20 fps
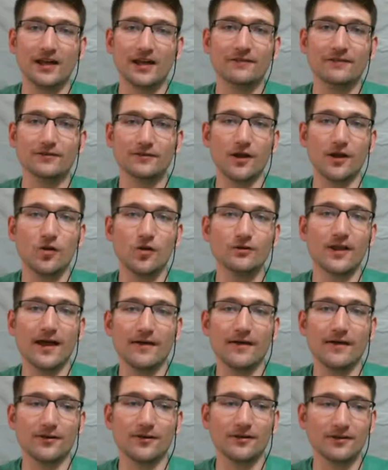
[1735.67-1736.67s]
of low
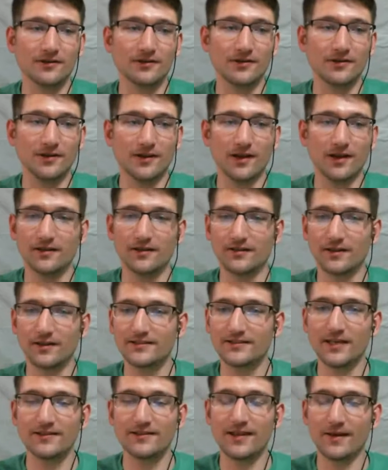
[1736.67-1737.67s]
level. They
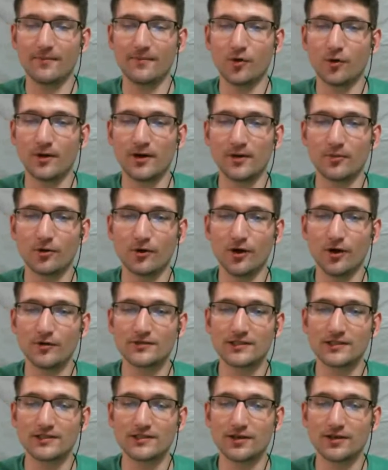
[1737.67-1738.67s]
said that Marina
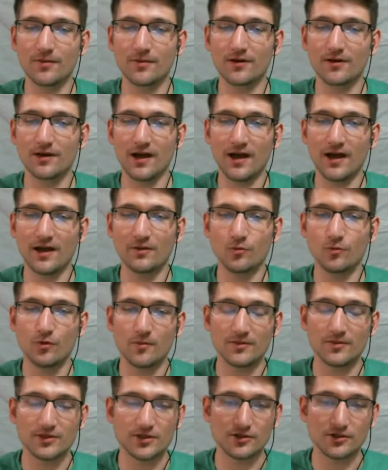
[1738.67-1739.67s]
Moroza is the number 9
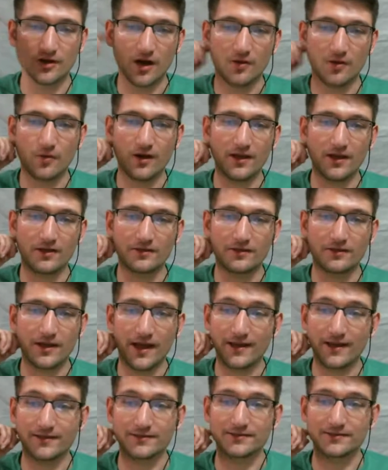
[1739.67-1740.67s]
women's strawweight. That does